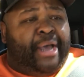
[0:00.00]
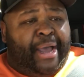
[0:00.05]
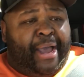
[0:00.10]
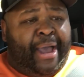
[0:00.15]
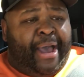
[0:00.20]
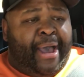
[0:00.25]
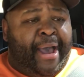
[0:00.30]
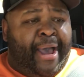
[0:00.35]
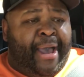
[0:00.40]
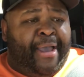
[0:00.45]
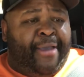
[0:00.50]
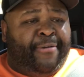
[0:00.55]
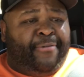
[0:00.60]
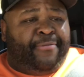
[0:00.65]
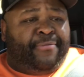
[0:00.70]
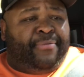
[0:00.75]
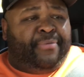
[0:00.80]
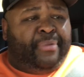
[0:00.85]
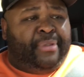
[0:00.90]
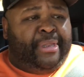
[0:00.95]
I've
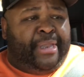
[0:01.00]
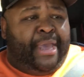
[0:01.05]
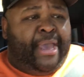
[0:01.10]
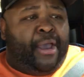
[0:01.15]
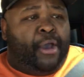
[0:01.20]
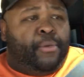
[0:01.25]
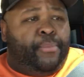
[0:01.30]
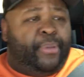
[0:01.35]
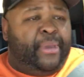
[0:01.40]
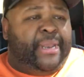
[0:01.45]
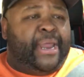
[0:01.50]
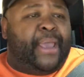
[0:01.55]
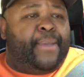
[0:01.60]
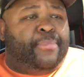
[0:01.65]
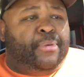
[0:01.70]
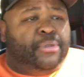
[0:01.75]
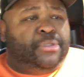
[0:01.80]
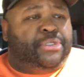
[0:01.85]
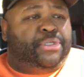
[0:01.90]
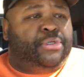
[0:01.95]
now been
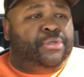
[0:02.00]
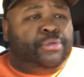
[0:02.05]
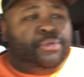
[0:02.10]
able to